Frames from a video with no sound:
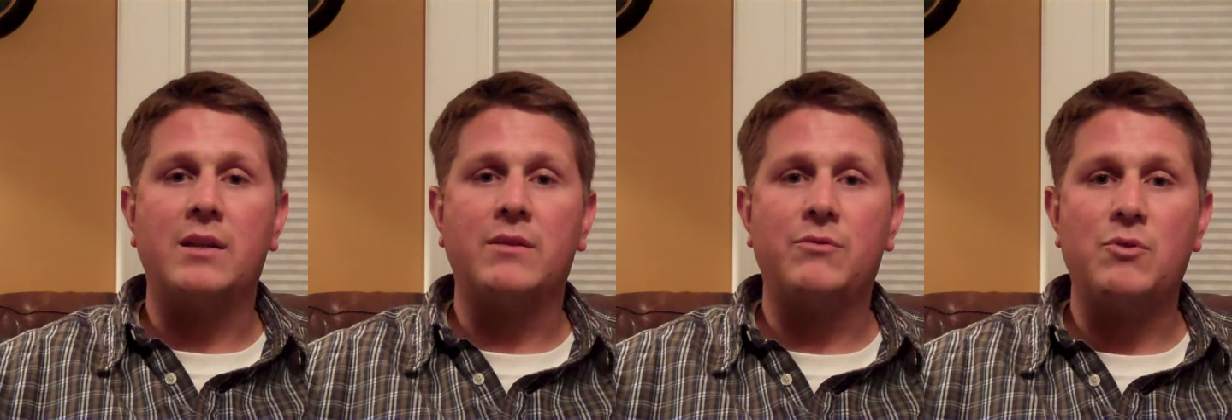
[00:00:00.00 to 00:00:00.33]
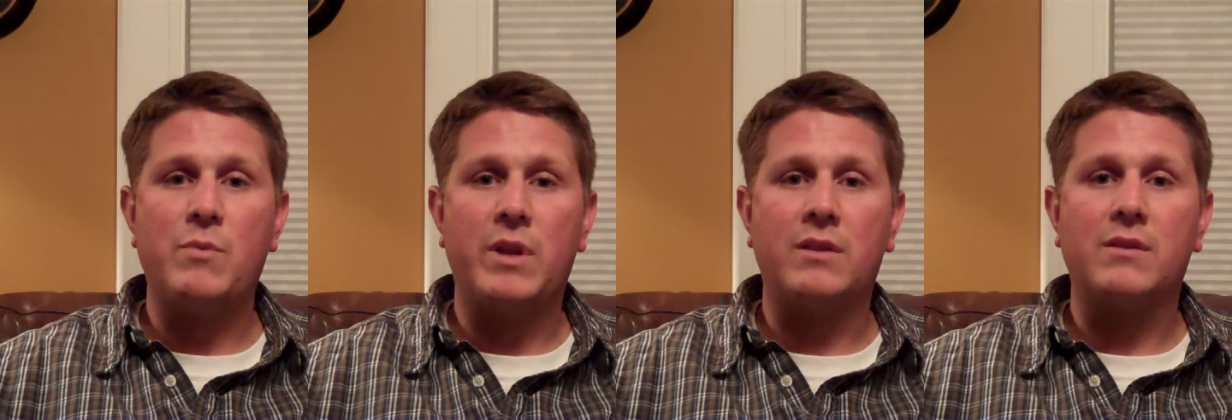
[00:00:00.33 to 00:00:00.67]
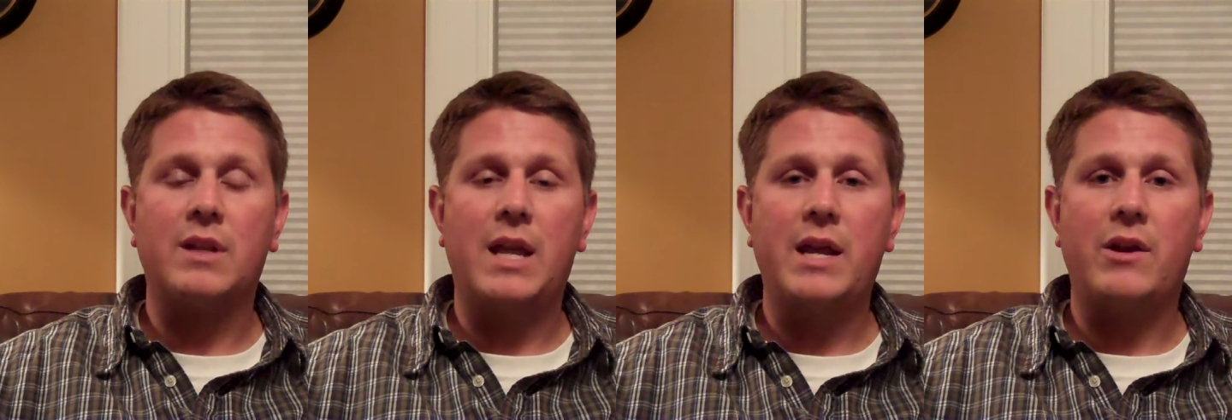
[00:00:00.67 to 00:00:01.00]
and a few
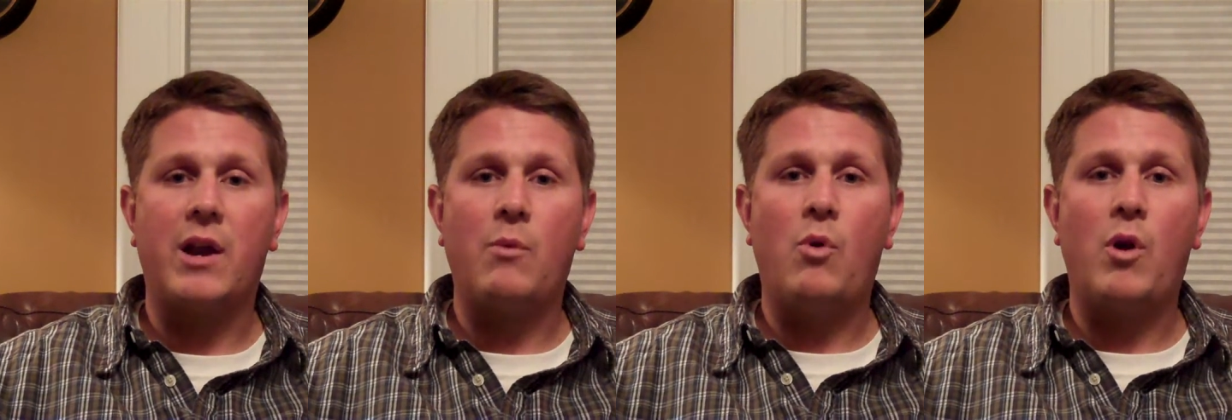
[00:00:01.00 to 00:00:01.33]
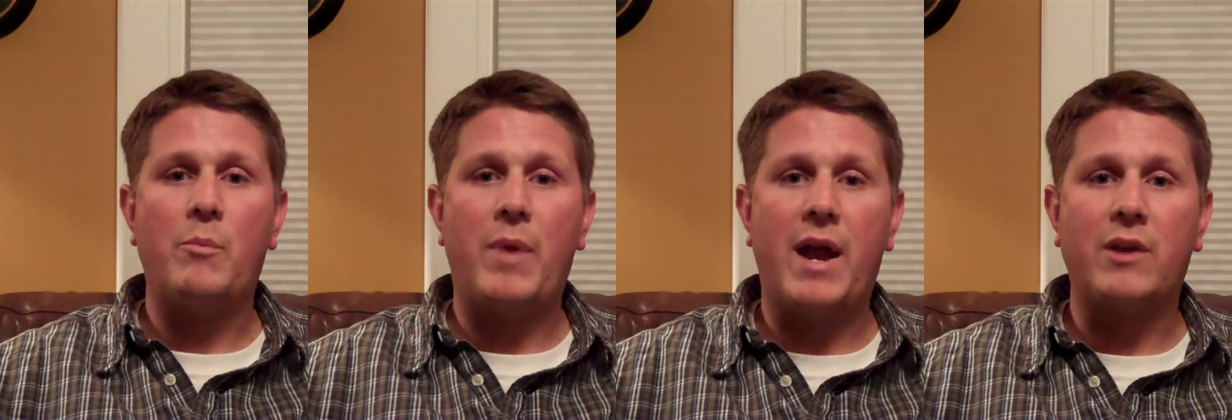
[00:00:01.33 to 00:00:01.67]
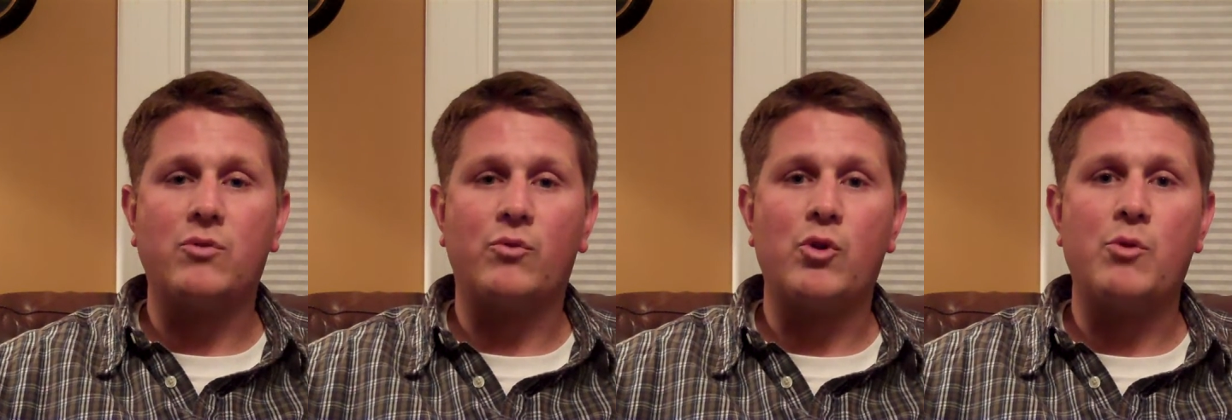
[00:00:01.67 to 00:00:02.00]
minutes later I walked by
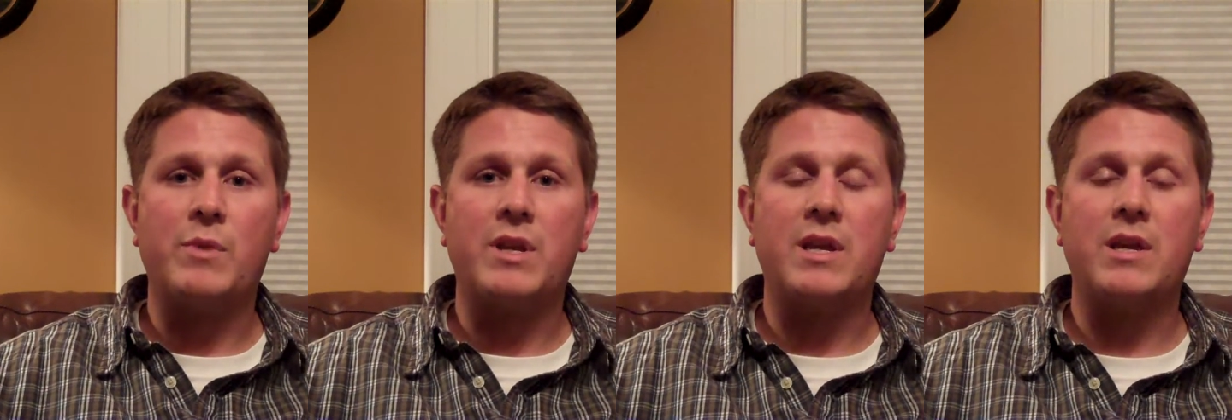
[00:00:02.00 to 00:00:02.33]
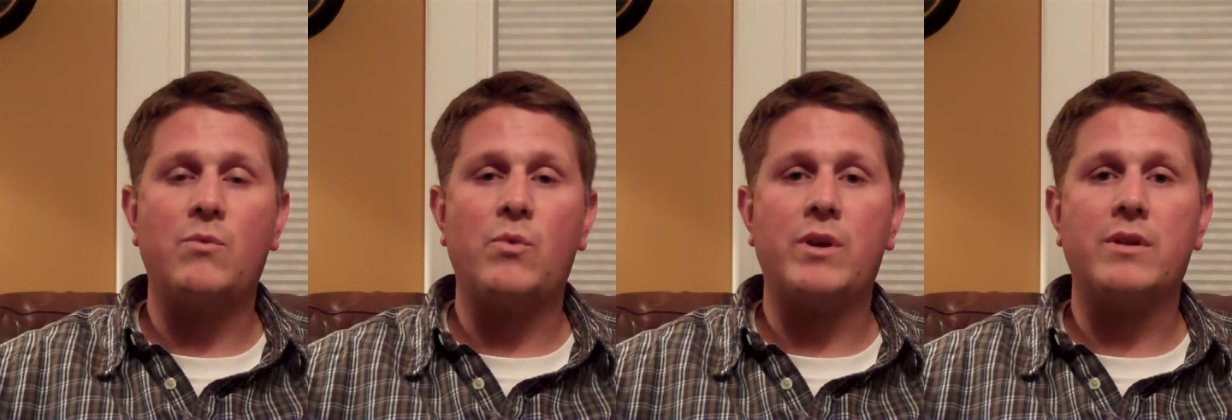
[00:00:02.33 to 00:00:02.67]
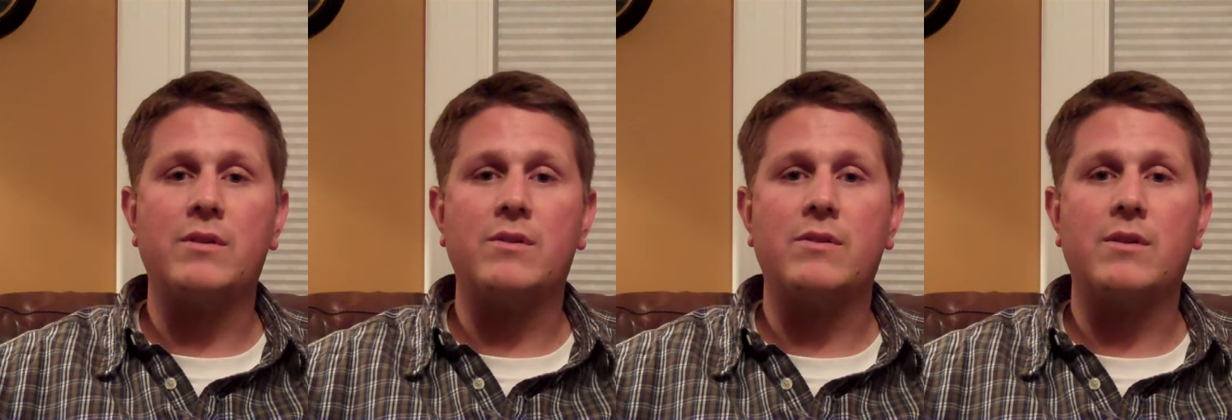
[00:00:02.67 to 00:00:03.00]
his room, and he
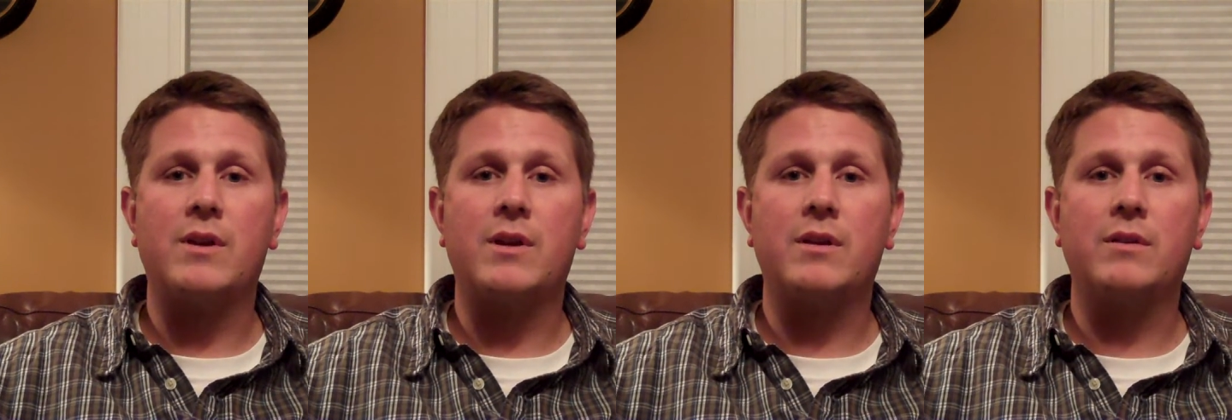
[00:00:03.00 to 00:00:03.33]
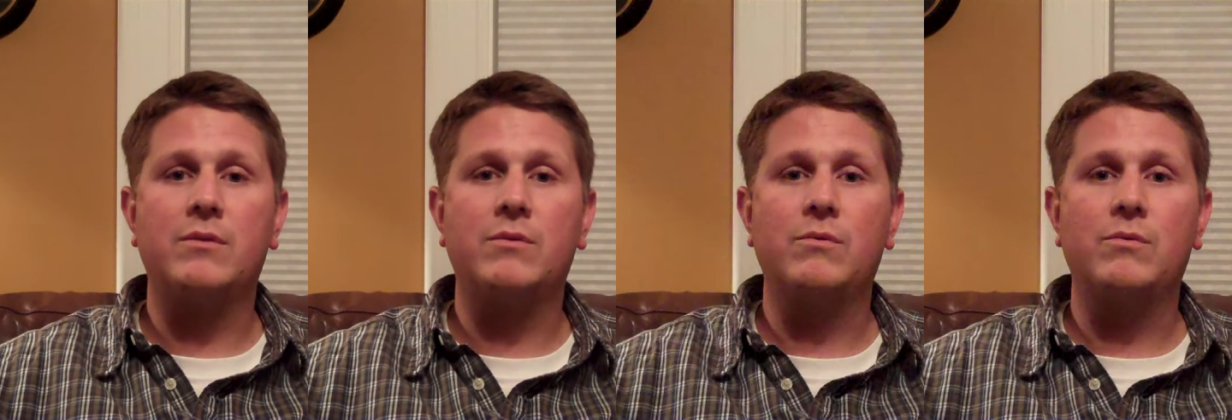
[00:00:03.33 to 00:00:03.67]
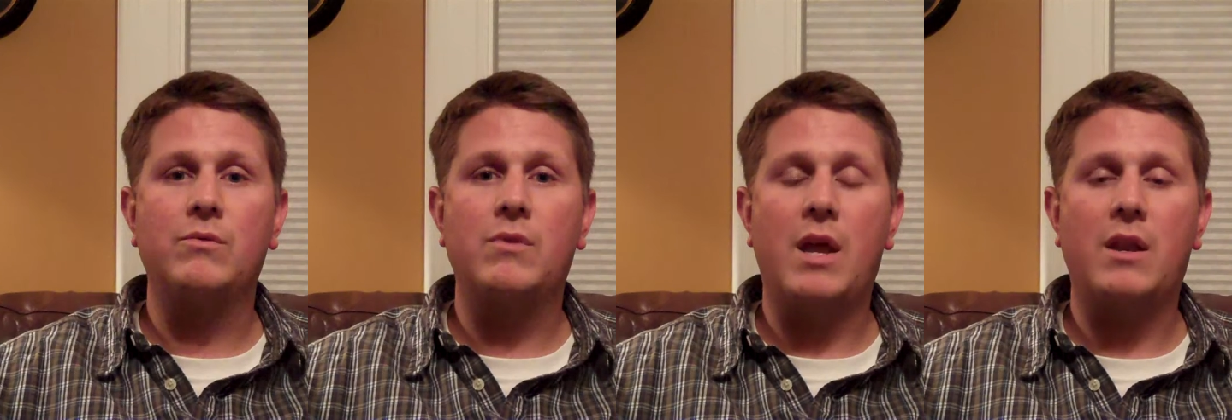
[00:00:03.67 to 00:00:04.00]
was
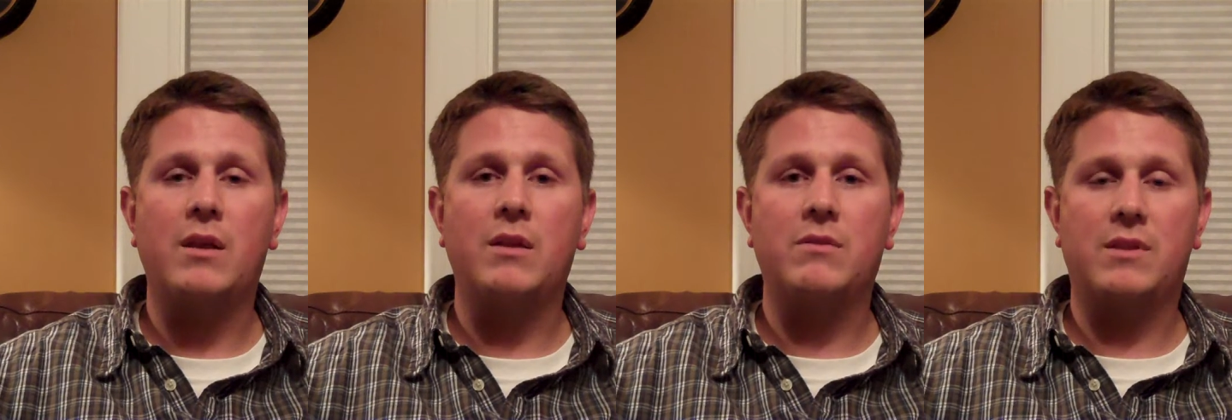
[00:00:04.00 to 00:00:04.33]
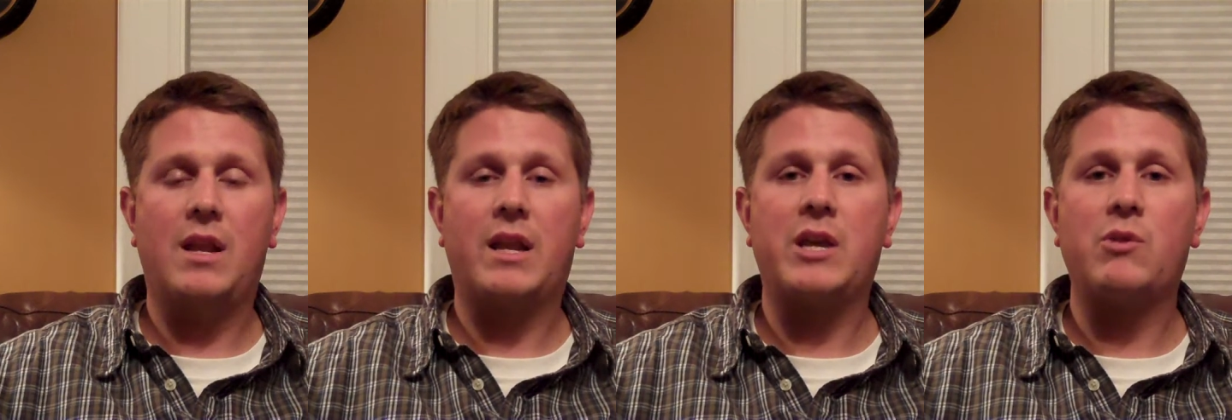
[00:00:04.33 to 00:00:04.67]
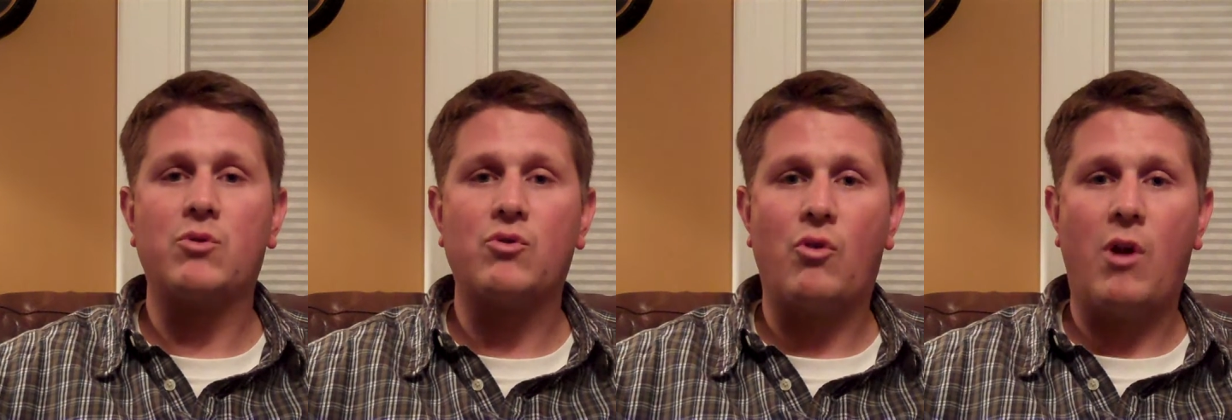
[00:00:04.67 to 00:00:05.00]
it sounded like
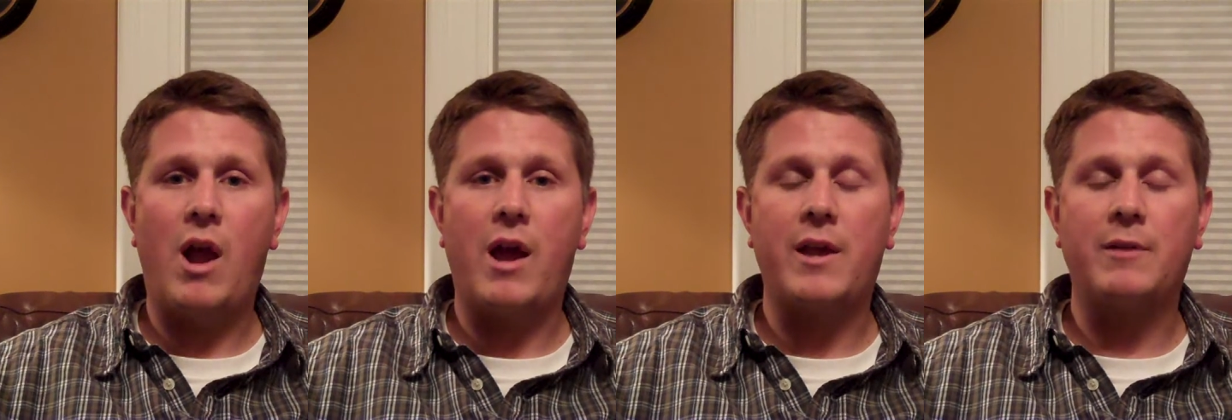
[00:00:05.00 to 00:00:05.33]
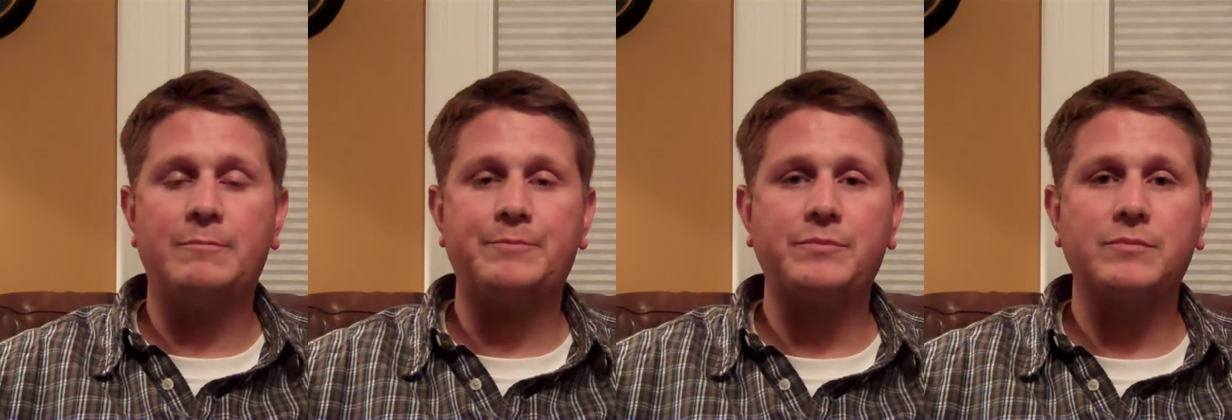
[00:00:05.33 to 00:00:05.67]
he was crying.